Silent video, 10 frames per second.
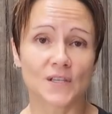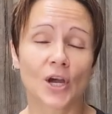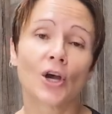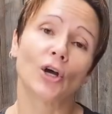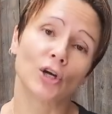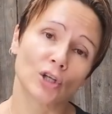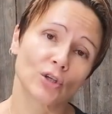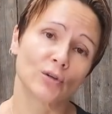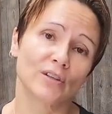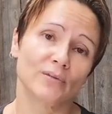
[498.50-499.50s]
Earlier in the
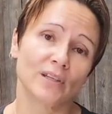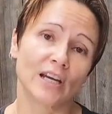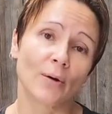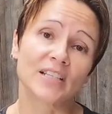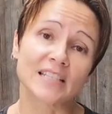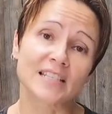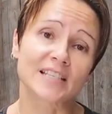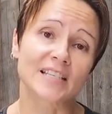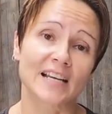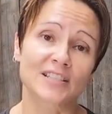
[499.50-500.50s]
video, I did
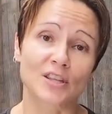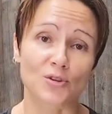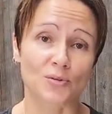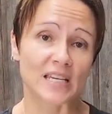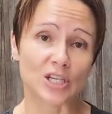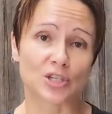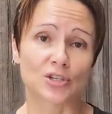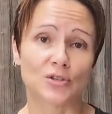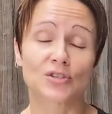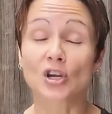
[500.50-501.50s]
discuss the 3
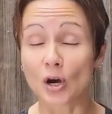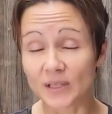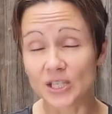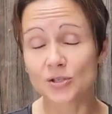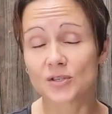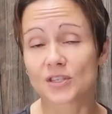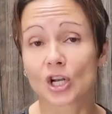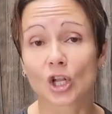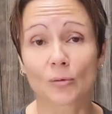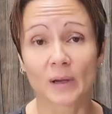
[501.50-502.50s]
common issues that a lot of
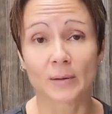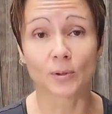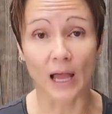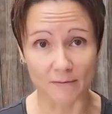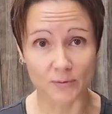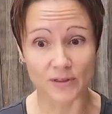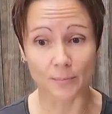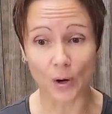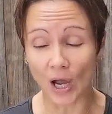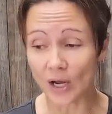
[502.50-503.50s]
people have with the
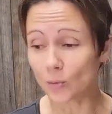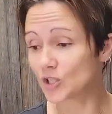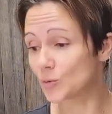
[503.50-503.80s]
bike, which was the